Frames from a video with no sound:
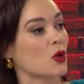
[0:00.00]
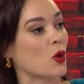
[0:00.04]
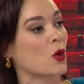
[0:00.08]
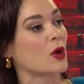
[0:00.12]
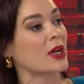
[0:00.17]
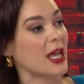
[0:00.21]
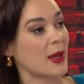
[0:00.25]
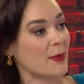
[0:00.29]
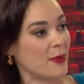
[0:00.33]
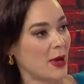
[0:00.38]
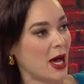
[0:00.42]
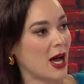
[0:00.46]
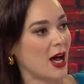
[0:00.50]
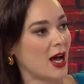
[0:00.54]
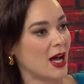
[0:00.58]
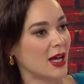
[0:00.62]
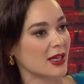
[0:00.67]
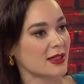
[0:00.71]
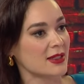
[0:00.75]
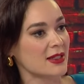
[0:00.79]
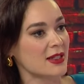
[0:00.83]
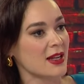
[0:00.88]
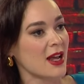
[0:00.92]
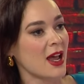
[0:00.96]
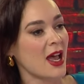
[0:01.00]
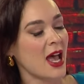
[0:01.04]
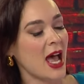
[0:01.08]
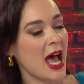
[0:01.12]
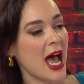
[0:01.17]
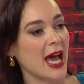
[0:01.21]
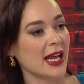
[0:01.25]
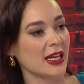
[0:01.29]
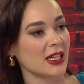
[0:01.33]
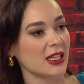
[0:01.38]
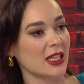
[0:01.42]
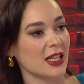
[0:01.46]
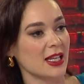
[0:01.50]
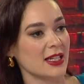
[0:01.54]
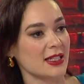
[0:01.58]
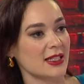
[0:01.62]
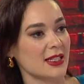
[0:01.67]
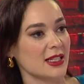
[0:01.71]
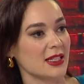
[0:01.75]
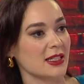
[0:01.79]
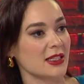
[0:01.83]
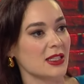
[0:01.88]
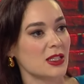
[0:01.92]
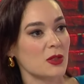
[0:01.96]
or get past
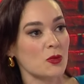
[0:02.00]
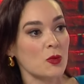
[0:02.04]
adolescence.